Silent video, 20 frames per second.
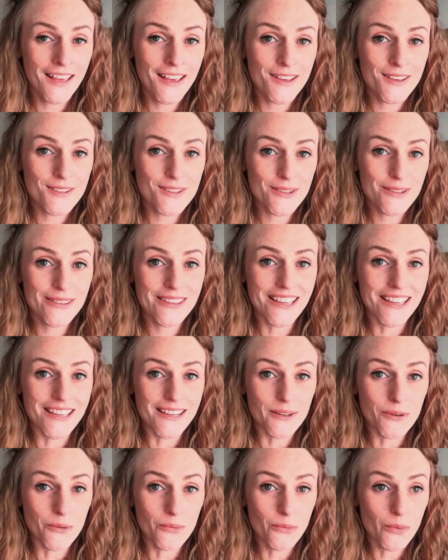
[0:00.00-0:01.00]
so
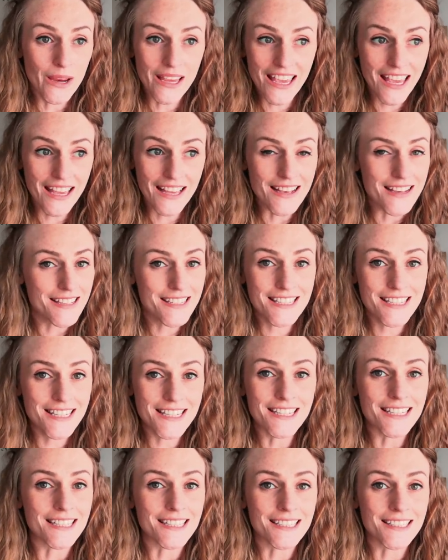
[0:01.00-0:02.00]
that we can't
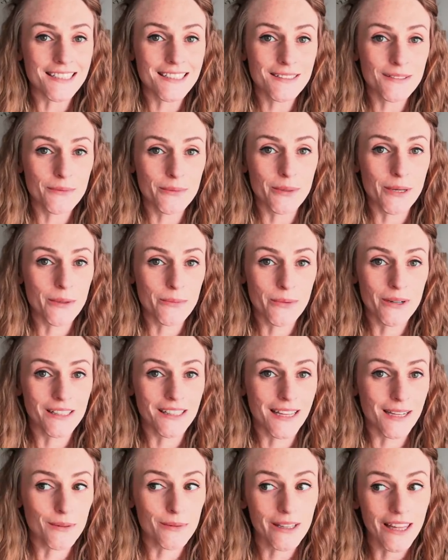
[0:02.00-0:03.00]
see it when we're
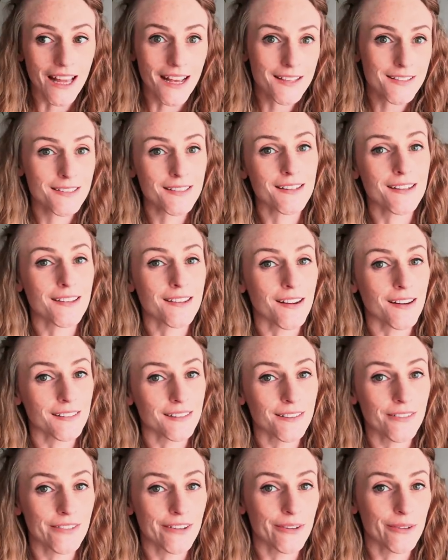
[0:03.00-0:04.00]
like relaxing in our
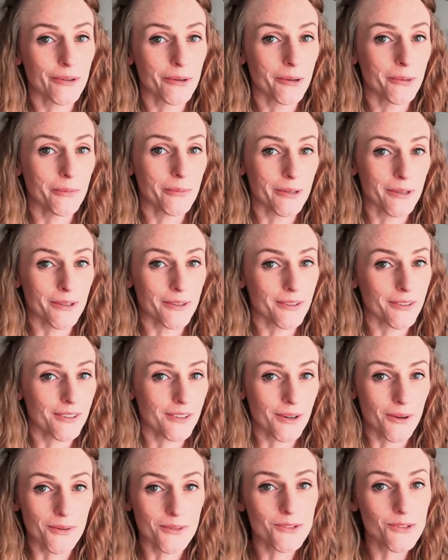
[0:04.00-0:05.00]
living room or, you
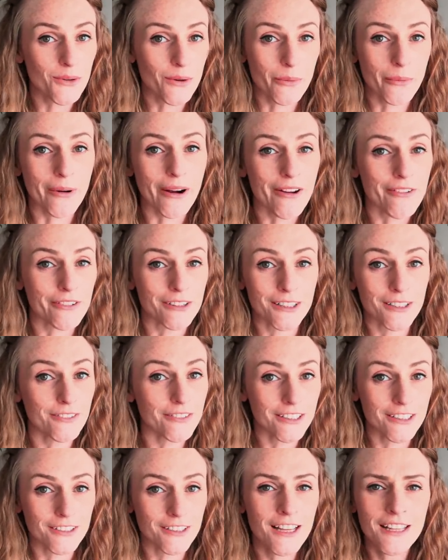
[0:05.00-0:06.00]
know, doing whatever,
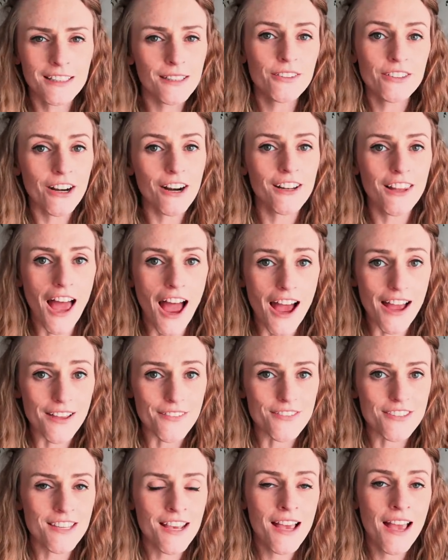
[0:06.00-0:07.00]
living, living our
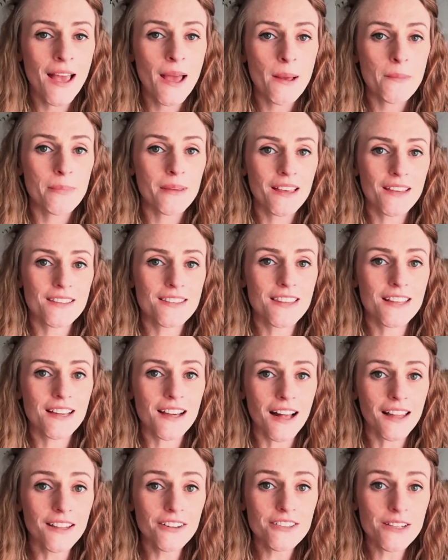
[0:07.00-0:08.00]
lives. Because the
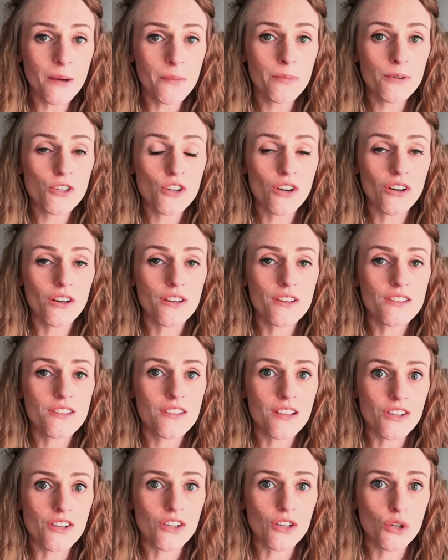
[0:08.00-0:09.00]
color temperature is
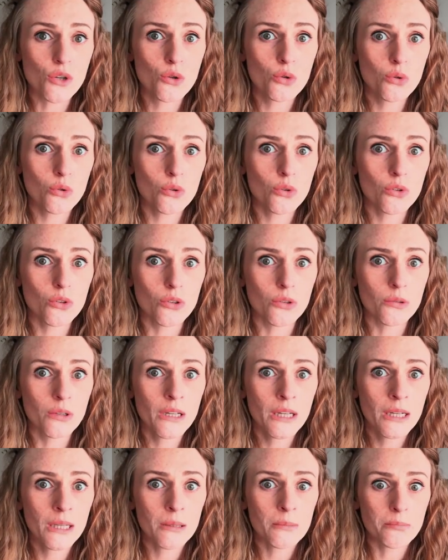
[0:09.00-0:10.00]
such a cool,
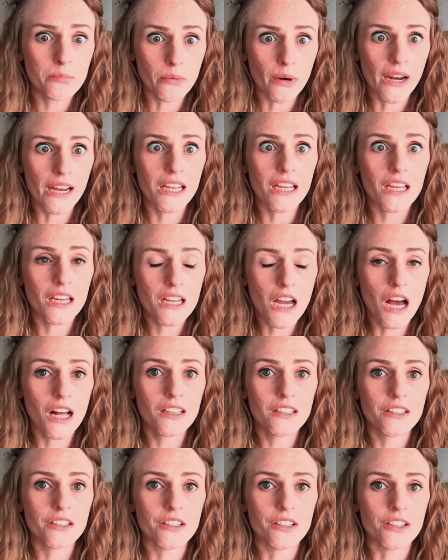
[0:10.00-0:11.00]
bright
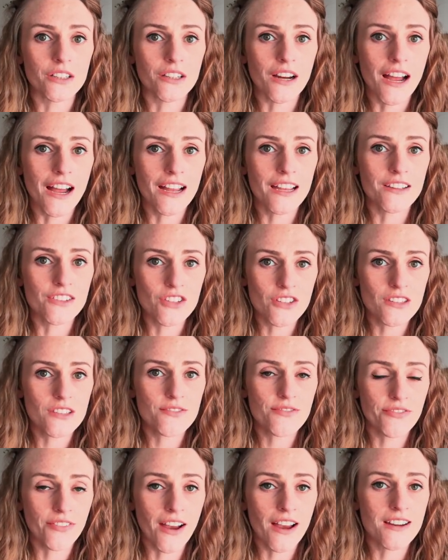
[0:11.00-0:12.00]
color. I just
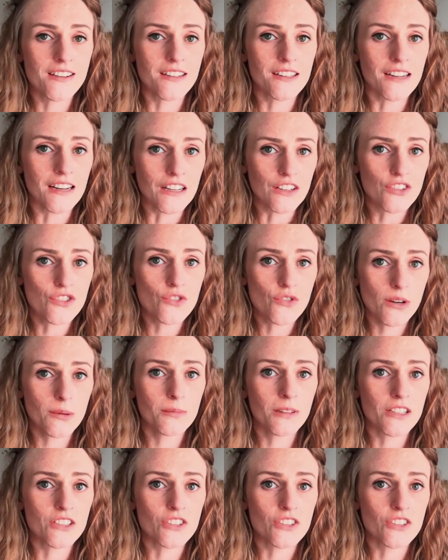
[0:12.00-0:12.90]
find it extremely